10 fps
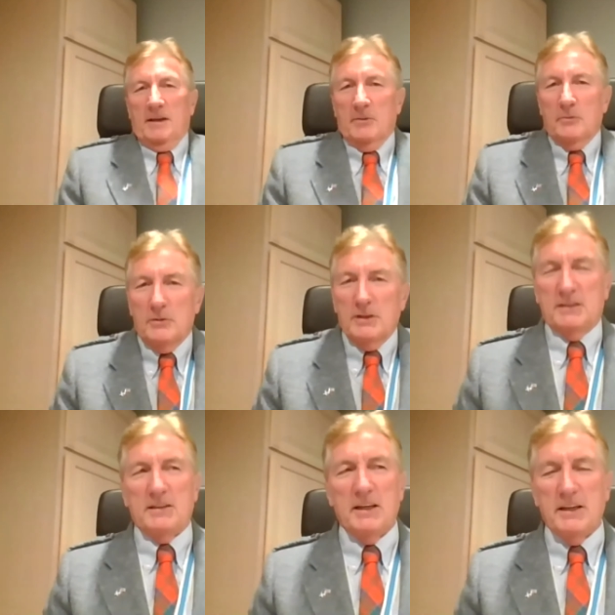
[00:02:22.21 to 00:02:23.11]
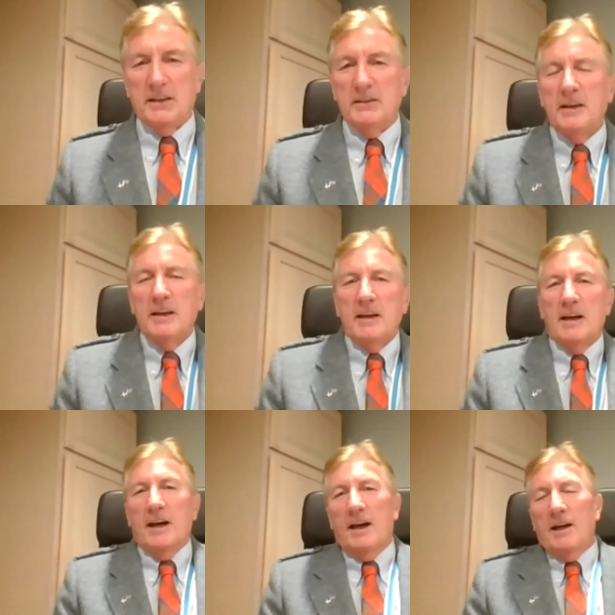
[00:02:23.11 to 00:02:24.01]
whiz here,
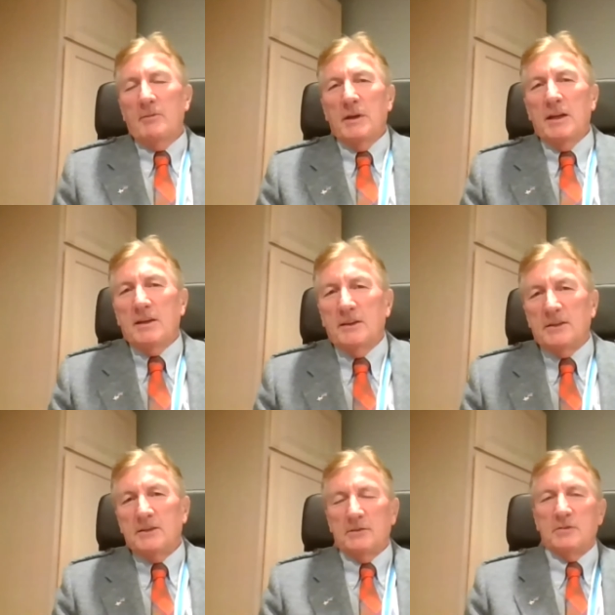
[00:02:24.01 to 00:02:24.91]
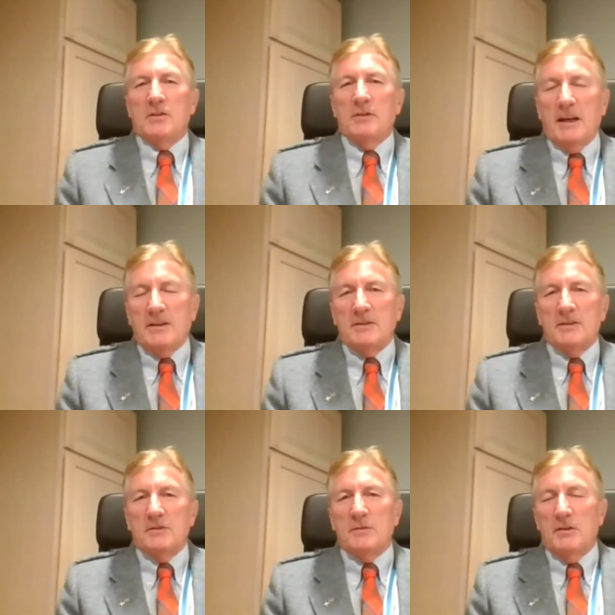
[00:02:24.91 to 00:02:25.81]
being our sort of director
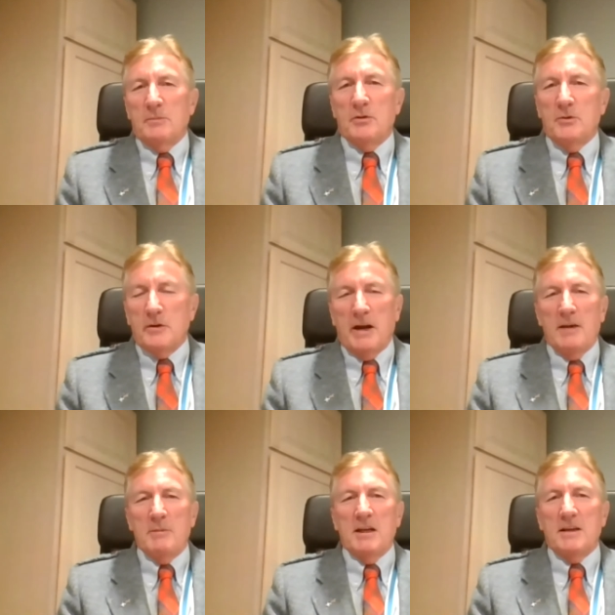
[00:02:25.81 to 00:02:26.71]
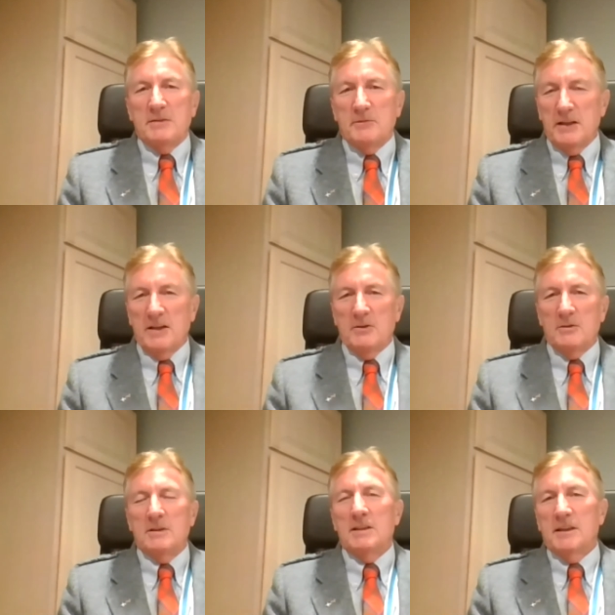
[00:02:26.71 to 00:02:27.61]
of programming and
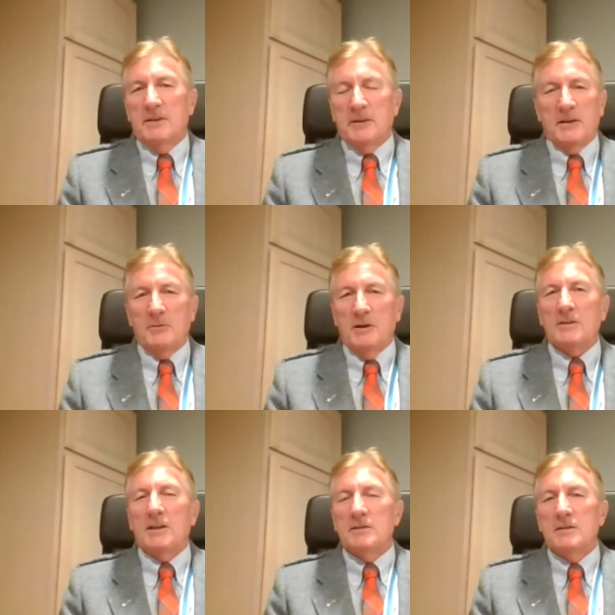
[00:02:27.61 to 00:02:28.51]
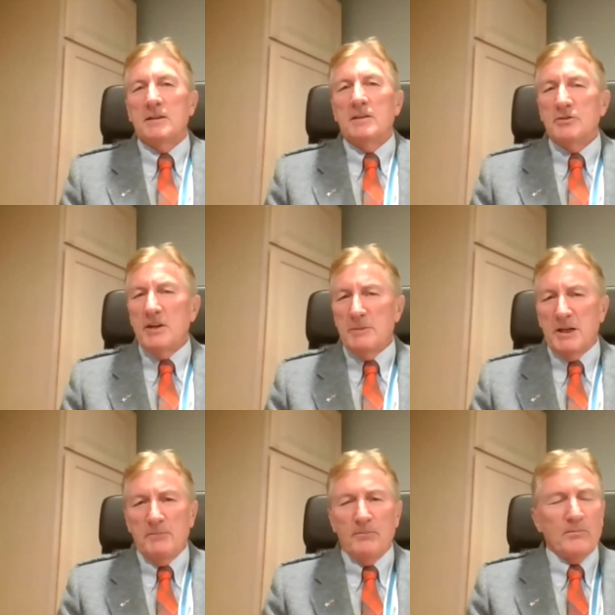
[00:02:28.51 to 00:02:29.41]
video and everything. Well done,
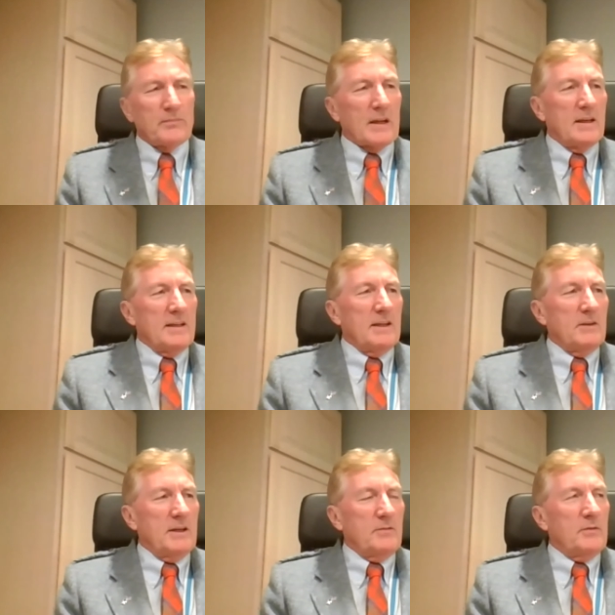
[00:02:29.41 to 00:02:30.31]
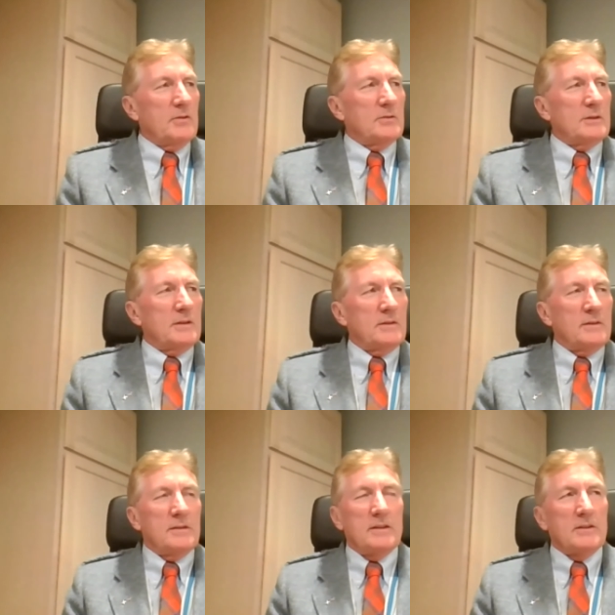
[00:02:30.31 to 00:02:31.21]
Jamie. If you
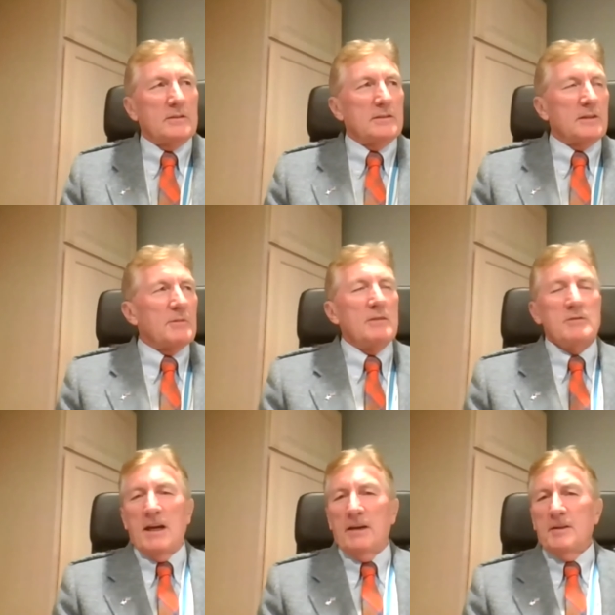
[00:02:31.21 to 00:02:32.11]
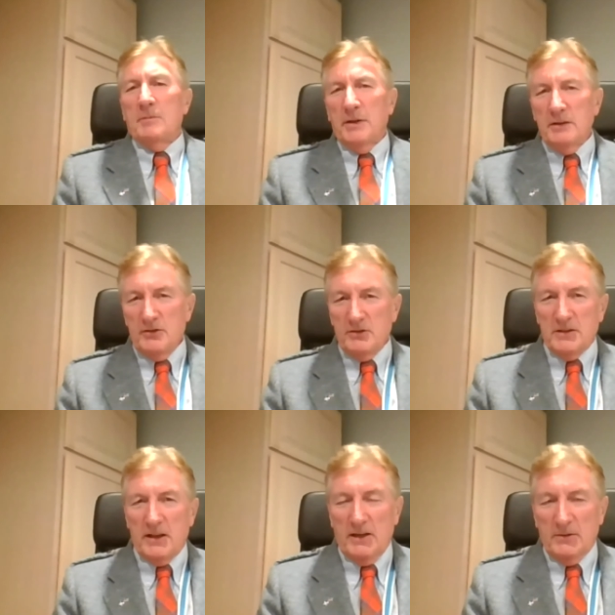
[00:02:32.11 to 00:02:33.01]
know, sometimes you have to pinch
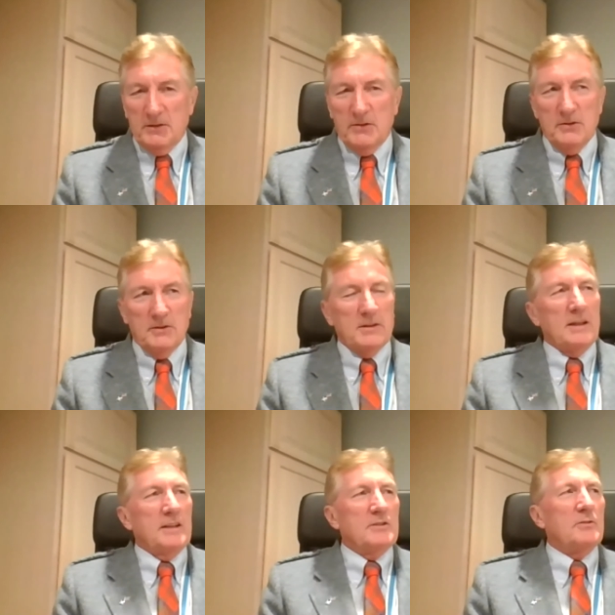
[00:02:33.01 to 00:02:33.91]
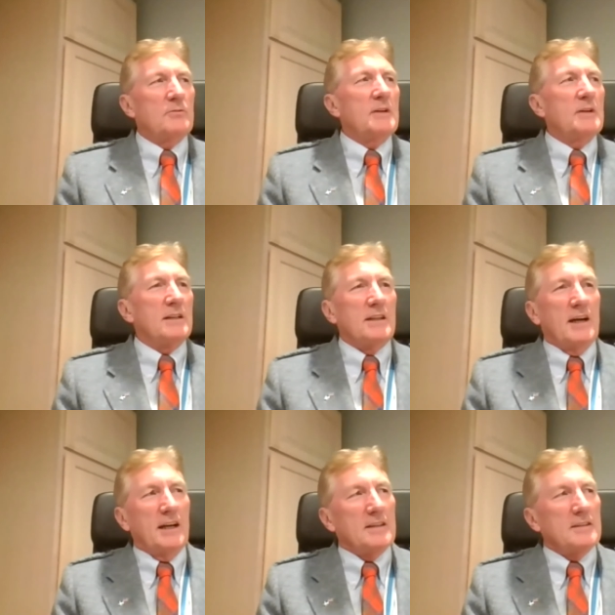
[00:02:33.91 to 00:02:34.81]
yourselves to
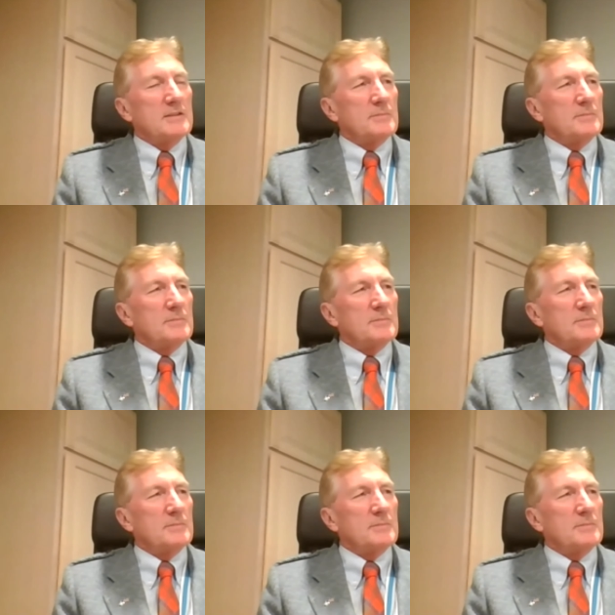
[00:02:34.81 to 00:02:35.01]
realize